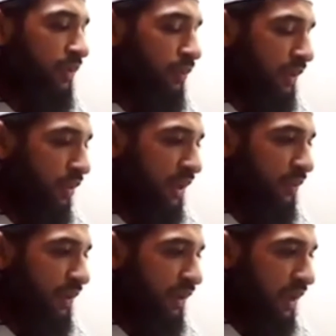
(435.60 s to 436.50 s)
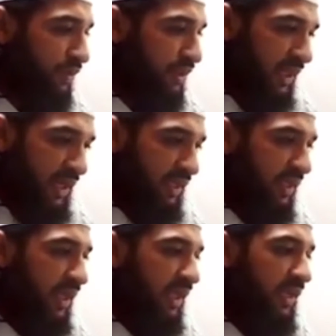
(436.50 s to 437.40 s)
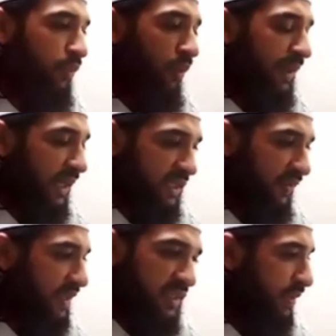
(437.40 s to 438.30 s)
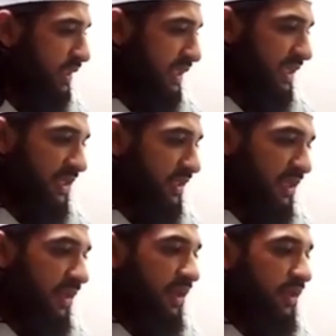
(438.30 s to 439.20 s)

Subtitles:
We're talking with regards to zakat. It won't be classified as a business asset.